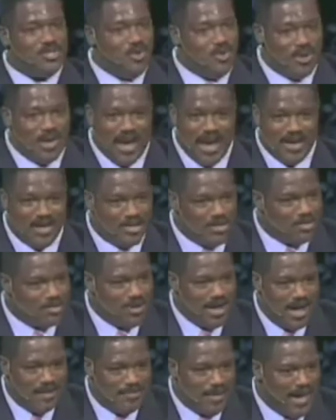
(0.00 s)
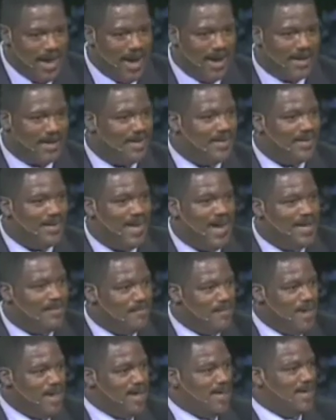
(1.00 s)
okay that you're not black like
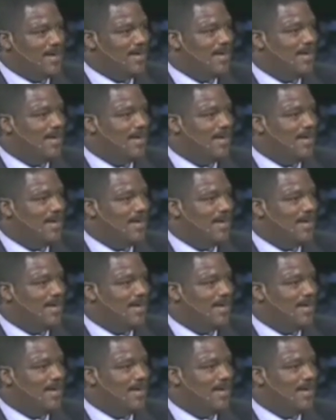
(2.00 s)
me.